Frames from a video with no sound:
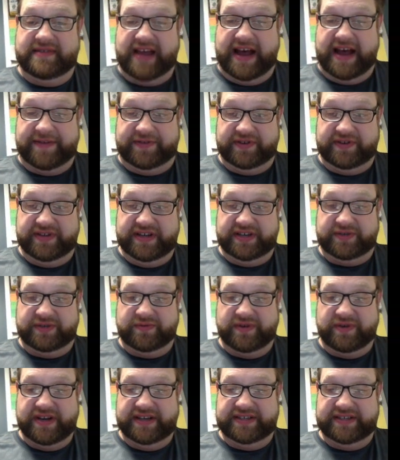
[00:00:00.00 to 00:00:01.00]
After
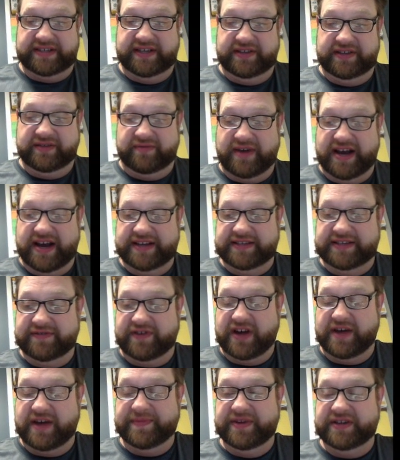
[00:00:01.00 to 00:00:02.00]
this, where they see the rise of
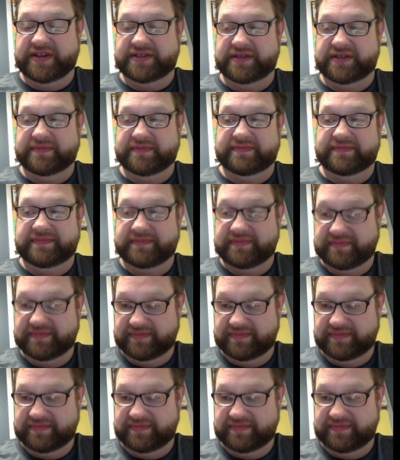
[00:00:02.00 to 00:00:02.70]
communism,